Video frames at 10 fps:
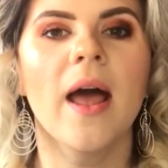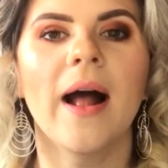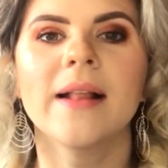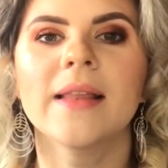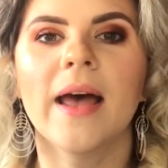
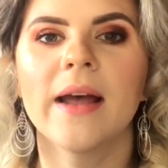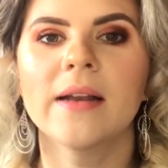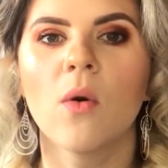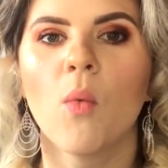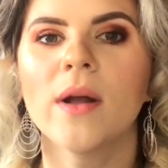And
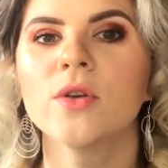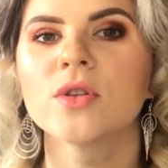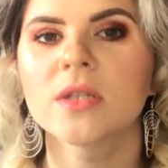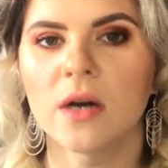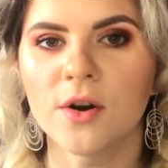then when you
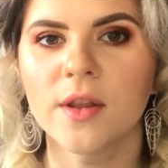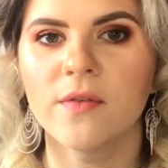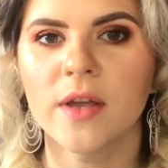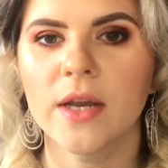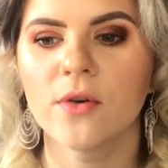start the
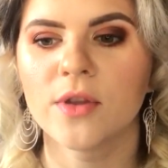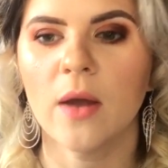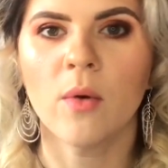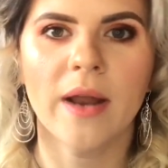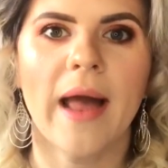video, they
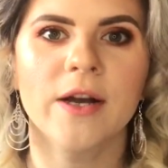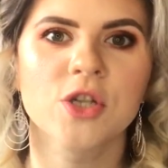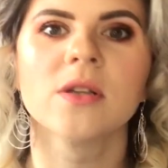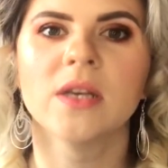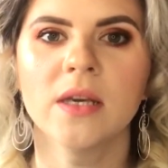want to
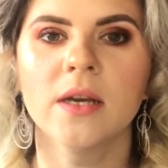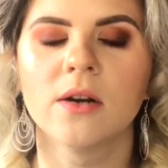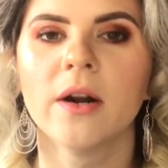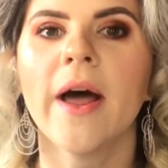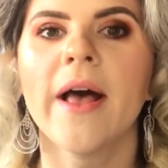actually
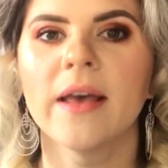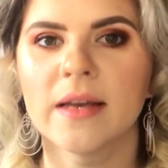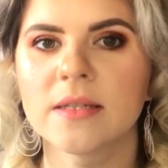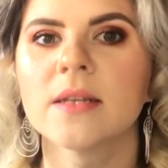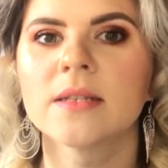hear,
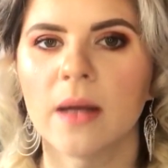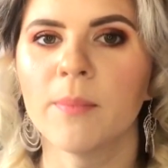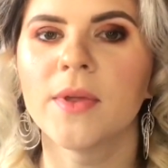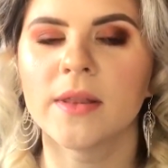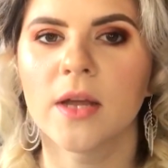is this
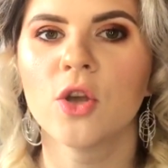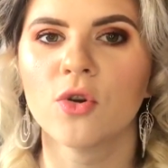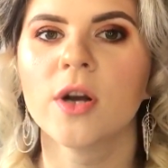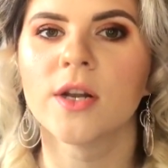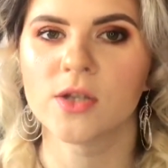something that
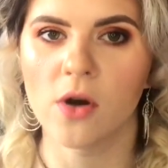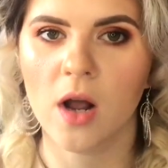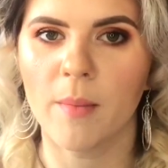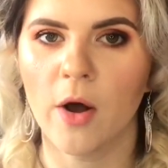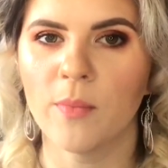you're going to
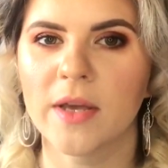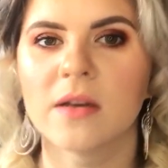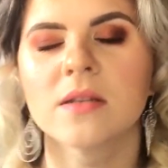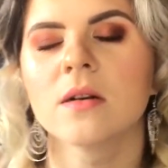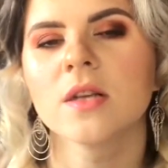talk about?
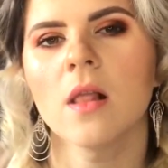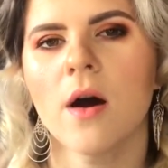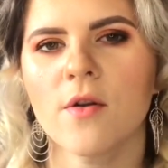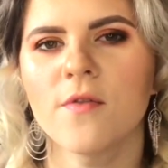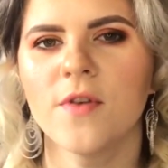Because there's a
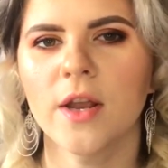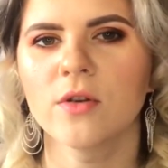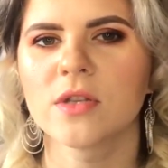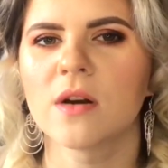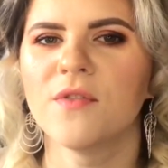lot of
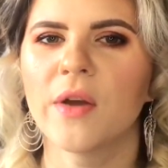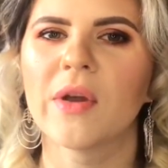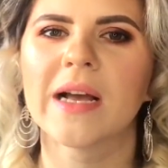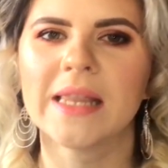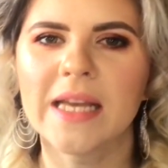videos that are very
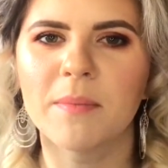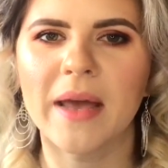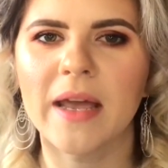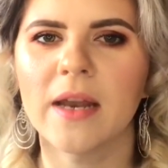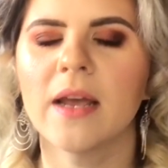
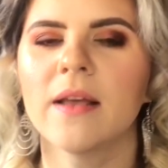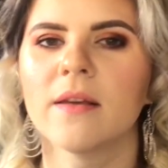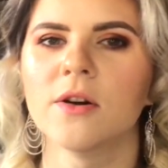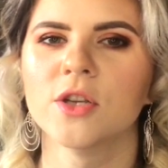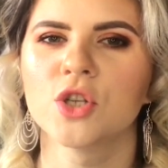clickbaity.
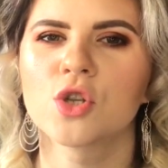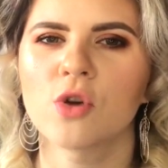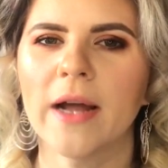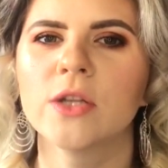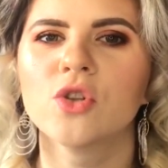They're just
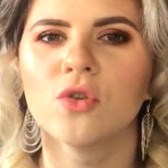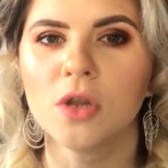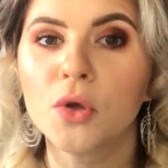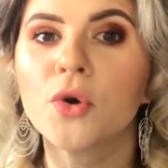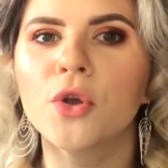trying to
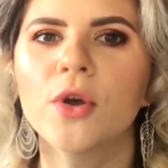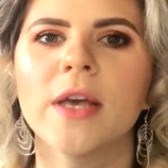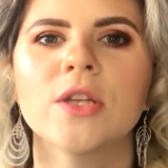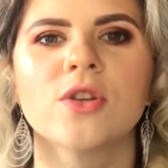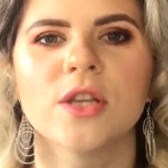lure you
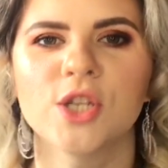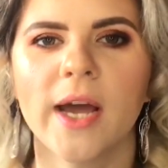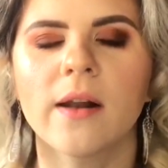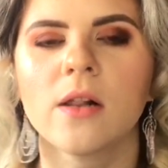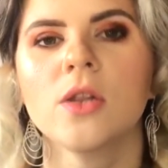into the
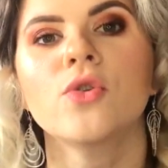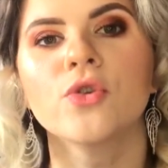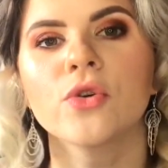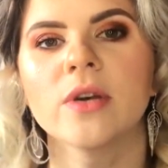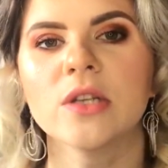channel, lure
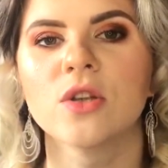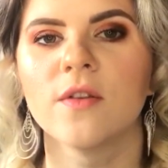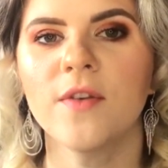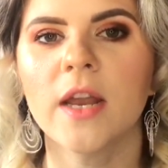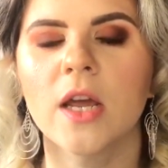you into
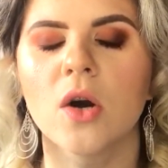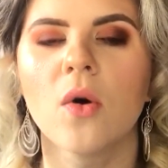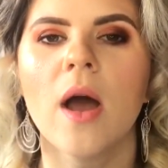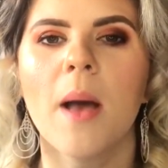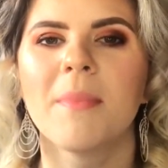the
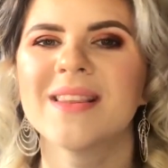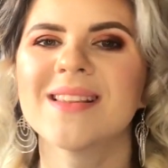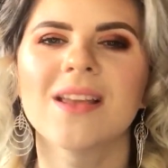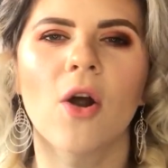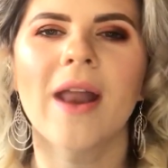video, but then
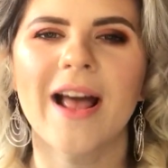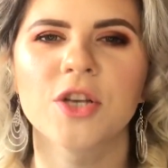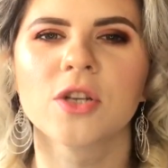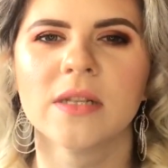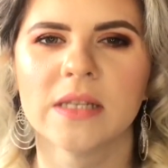they don't
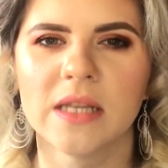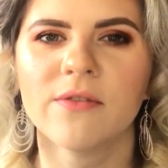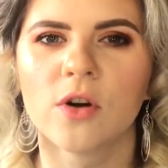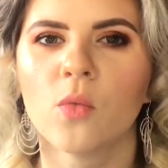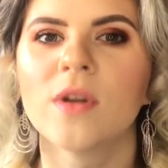actually
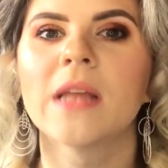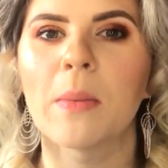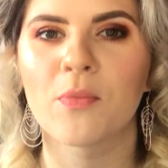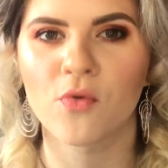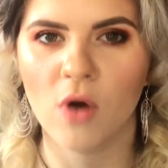deliver what they
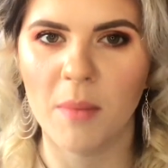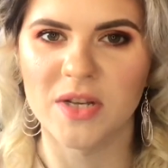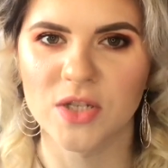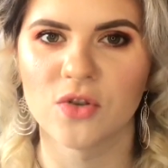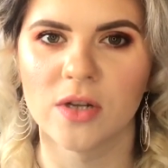
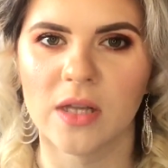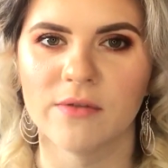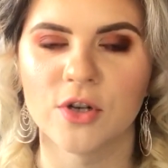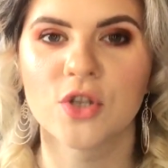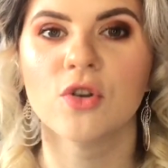promised to
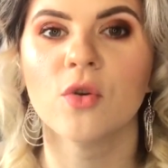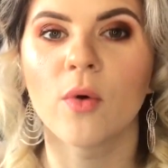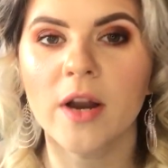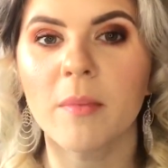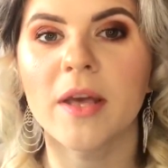deliver. So you
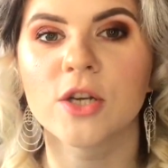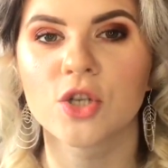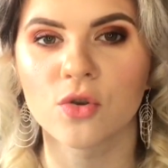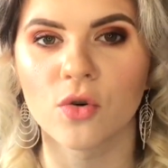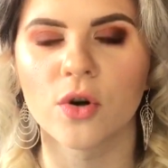want to make
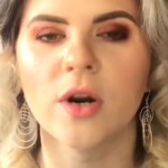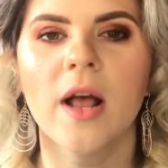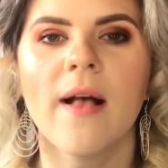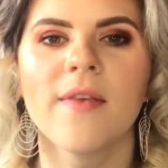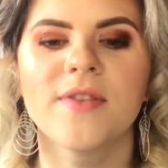sure
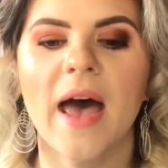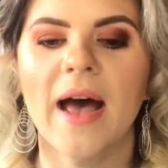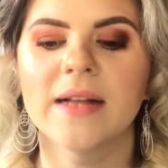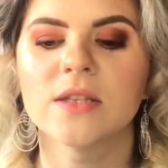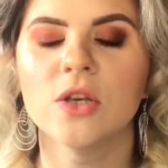
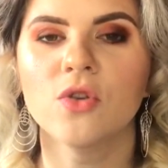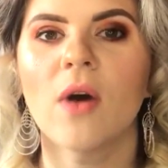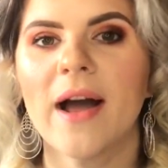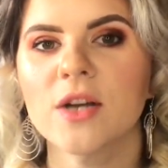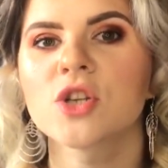that you
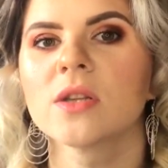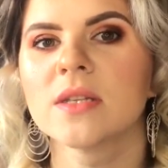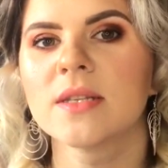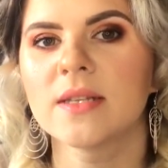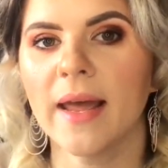actually
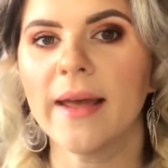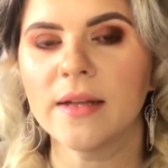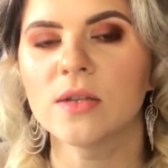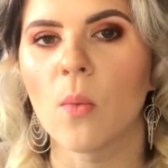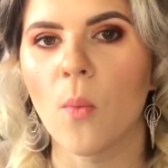
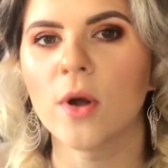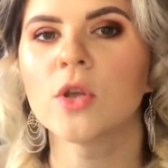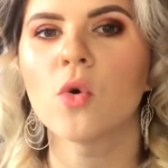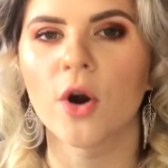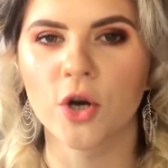state what
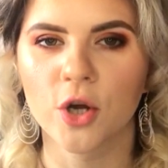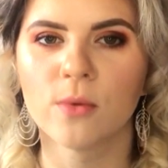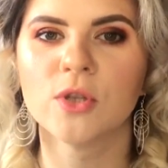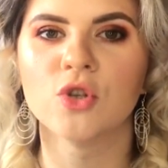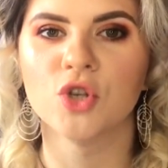you are
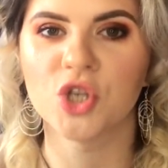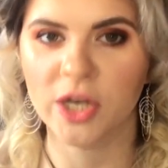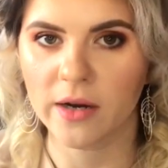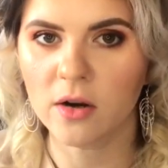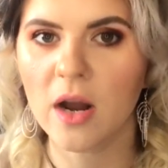going to
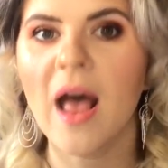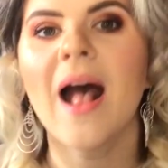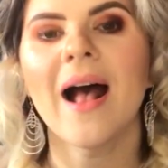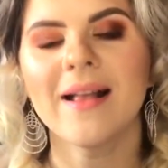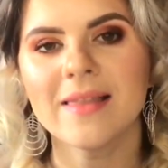share
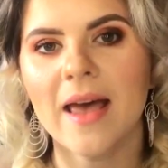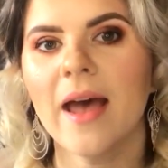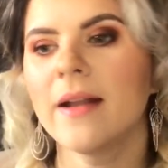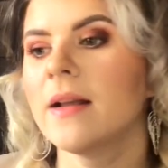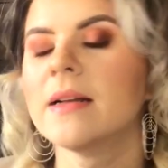and
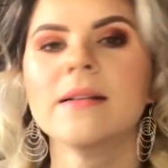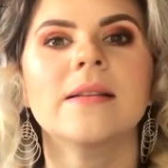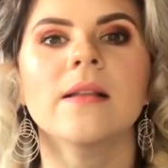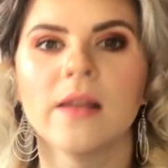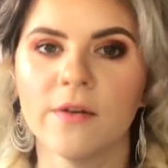then
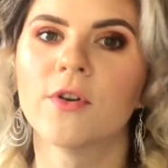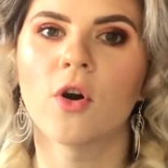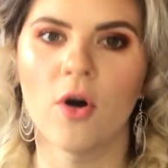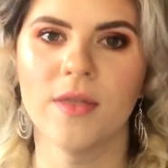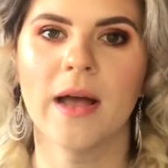deliver
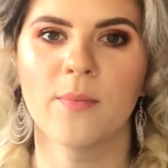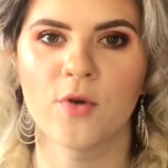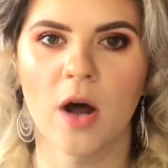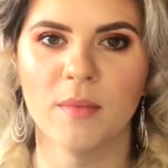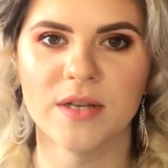on that
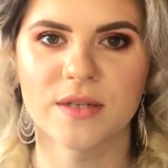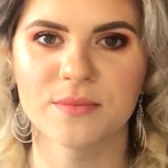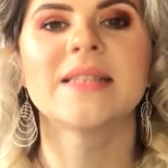promise.